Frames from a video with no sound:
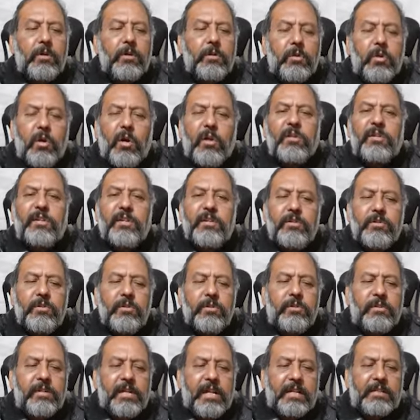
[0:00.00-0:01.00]

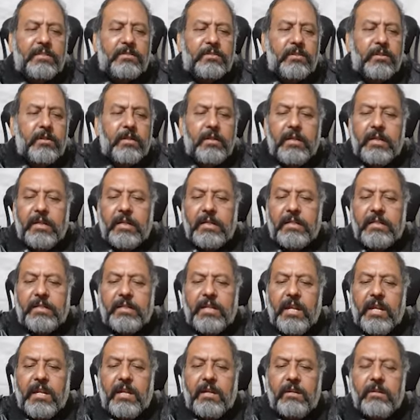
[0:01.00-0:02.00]
continued rest
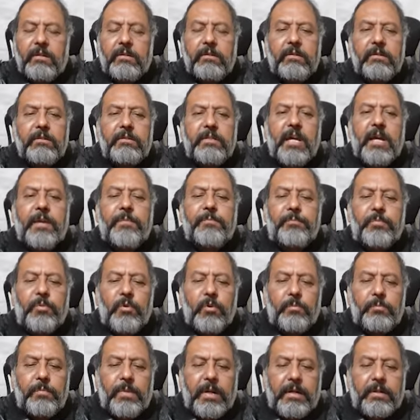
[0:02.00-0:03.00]
till the
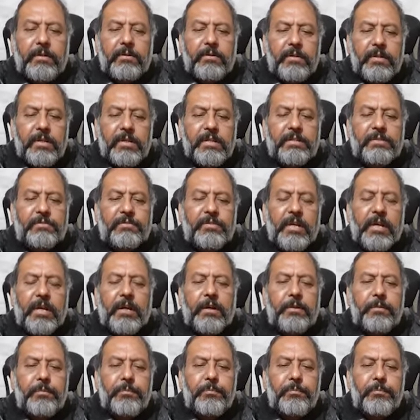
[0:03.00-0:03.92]
improvement is there.